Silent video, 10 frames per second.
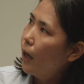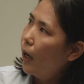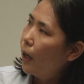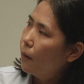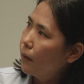
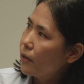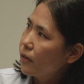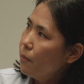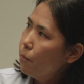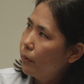uh,
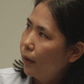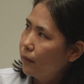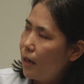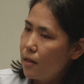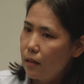that's
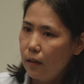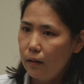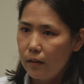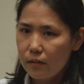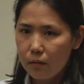impregnated
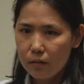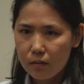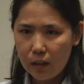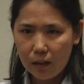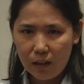in this
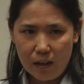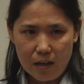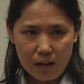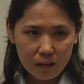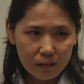
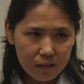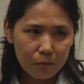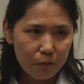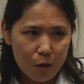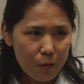sticky
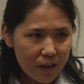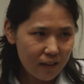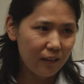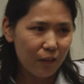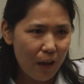fluid
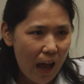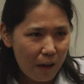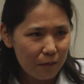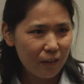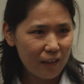that you
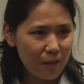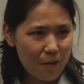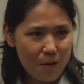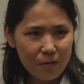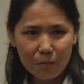have in your
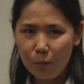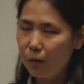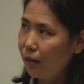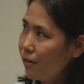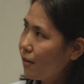nose,
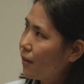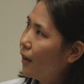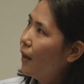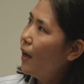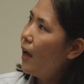mucus,
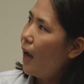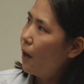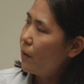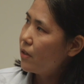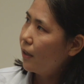
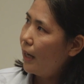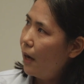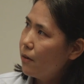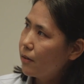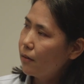uh, which
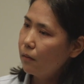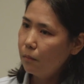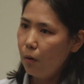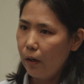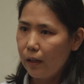allows
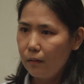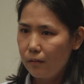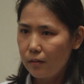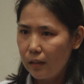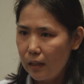
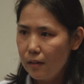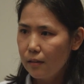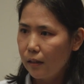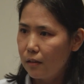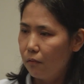molecules to
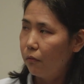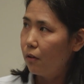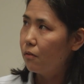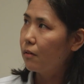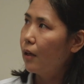easily
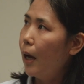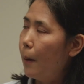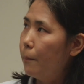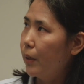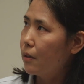diffuse
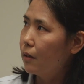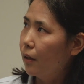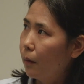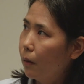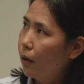um, into
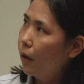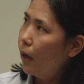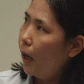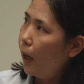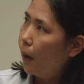the,
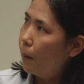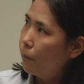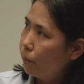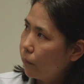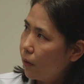
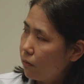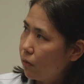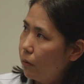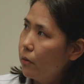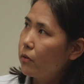um, the
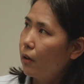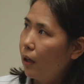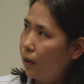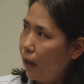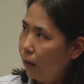
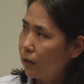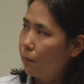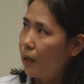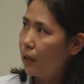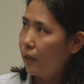solution and
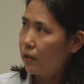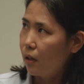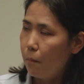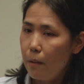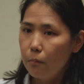ultimately
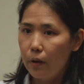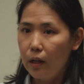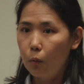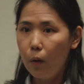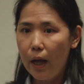into the
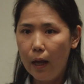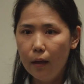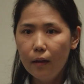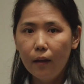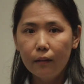membrane
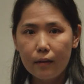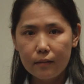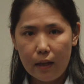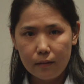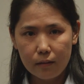where the
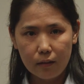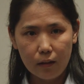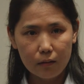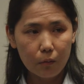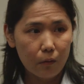
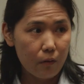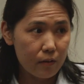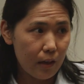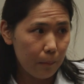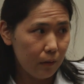sensors or the
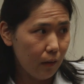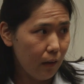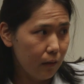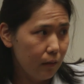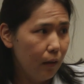
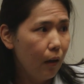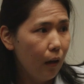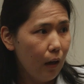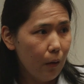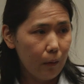receptors
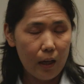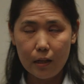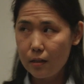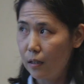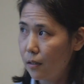are
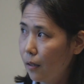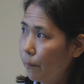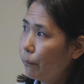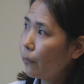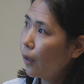located.
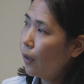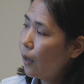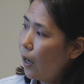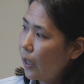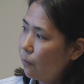
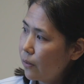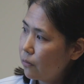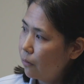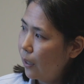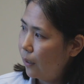And it
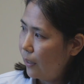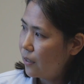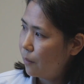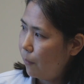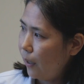was uh,
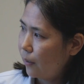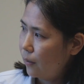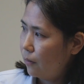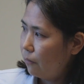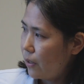Linda Buck
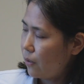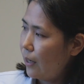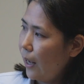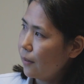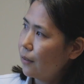and
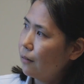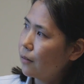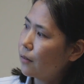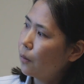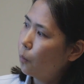Richard
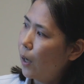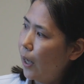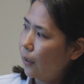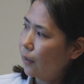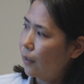Axel's
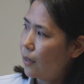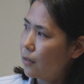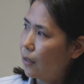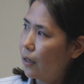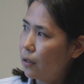work in
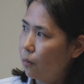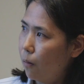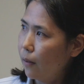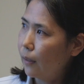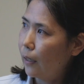nineteen
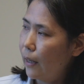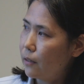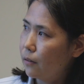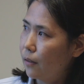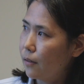ninety-one that
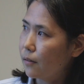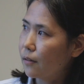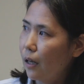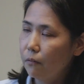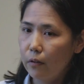led to the
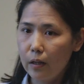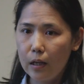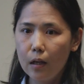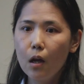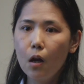
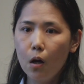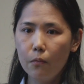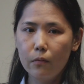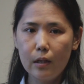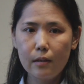discovery
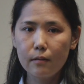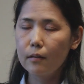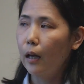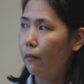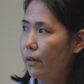of
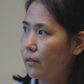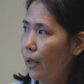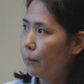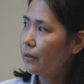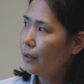these uh,
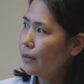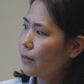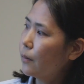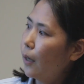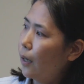
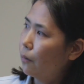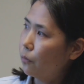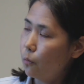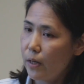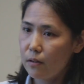receptors, uh,
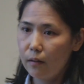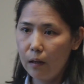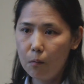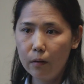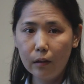for which
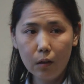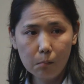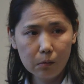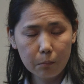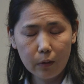they won a
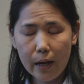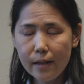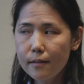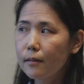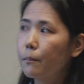Nobel
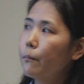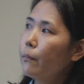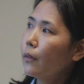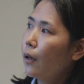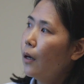Prize.
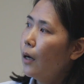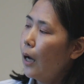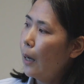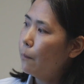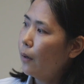
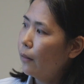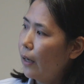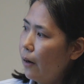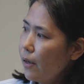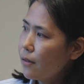Um, and
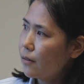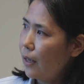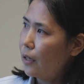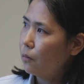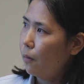their
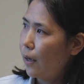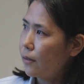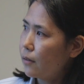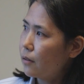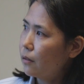insight
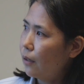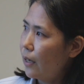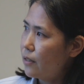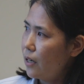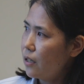was to
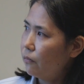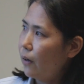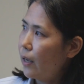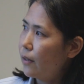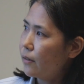
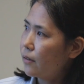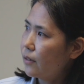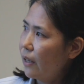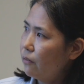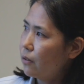identify this
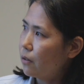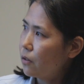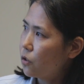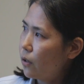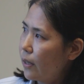
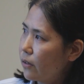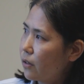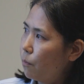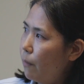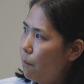seven
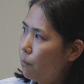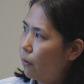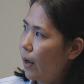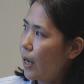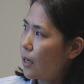
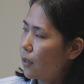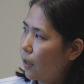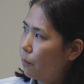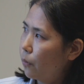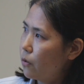
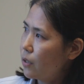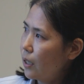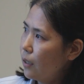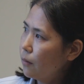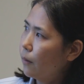transmembrane
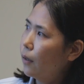protein,